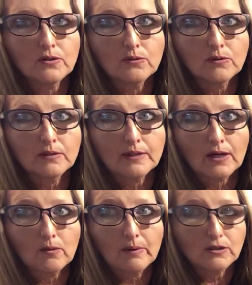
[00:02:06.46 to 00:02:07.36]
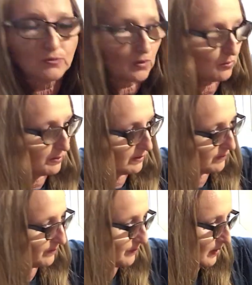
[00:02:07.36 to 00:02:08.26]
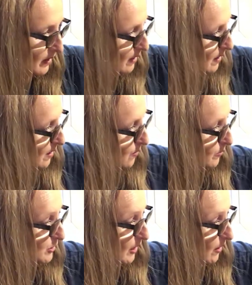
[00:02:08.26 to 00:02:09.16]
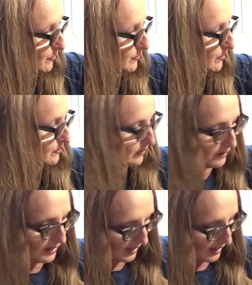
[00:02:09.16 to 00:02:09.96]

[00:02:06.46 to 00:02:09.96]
your deco mesh rope, which I also use at the